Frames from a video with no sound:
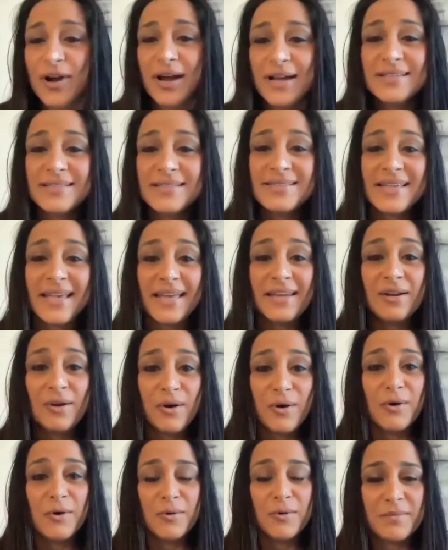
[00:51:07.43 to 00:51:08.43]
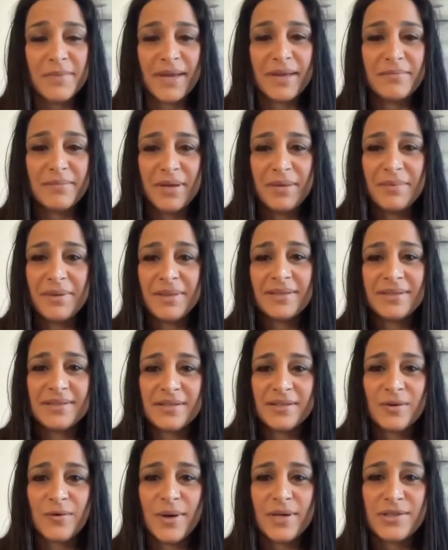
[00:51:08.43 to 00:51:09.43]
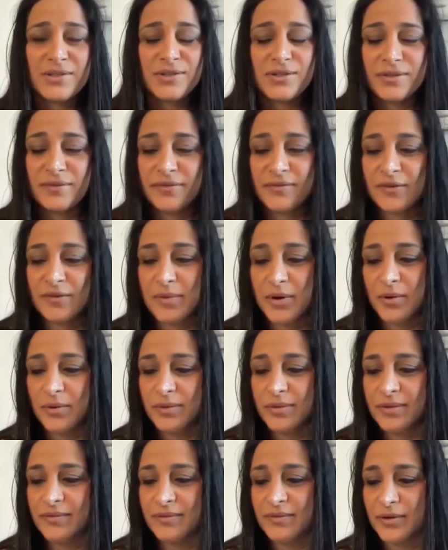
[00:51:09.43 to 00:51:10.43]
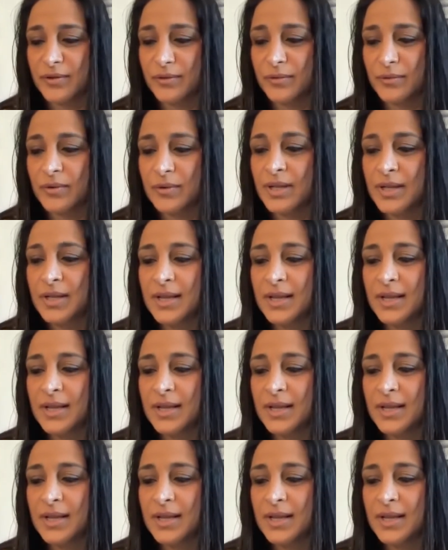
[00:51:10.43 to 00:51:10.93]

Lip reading: us at home, and maybe this is a question for both of you,